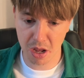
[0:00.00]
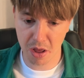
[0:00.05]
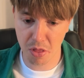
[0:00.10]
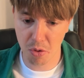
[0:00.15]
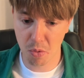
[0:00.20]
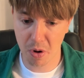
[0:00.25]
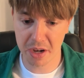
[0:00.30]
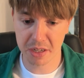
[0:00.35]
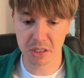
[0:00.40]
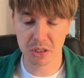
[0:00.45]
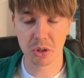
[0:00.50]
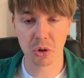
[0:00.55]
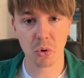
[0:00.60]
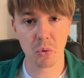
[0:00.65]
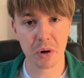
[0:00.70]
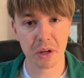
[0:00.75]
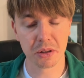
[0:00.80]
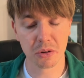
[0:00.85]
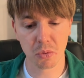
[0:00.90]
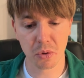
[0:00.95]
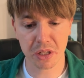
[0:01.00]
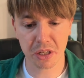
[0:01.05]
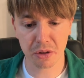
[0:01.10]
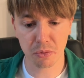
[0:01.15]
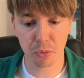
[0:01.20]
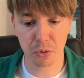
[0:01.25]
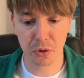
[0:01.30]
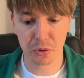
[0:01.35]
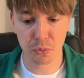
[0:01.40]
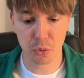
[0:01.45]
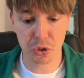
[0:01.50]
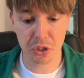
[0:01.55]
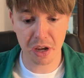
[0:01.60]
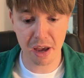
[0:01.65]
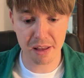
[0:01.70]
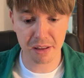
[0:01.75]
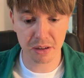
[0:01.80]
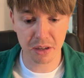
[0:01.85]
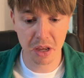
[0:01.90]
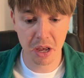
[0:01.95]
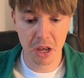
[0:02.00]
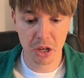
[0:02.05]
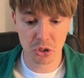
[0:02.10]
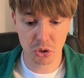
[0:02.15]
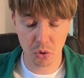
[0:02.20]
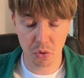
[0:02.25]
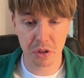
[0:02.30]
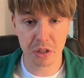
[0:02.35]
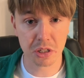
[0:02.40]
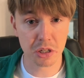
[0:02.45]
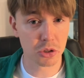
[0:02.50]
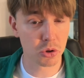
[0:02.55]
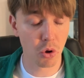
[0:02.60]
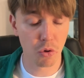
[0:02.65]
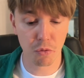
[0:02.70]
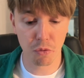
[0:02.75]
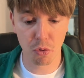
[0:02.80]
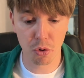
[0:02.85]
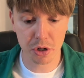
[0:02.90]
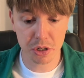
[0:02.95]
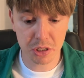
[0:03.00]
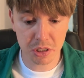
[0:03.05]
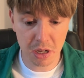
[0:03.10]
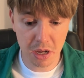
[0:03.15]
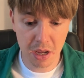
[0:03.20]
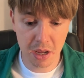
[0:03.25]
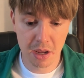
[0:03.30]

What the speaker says: otherwise the queen would hang. So this is all forced.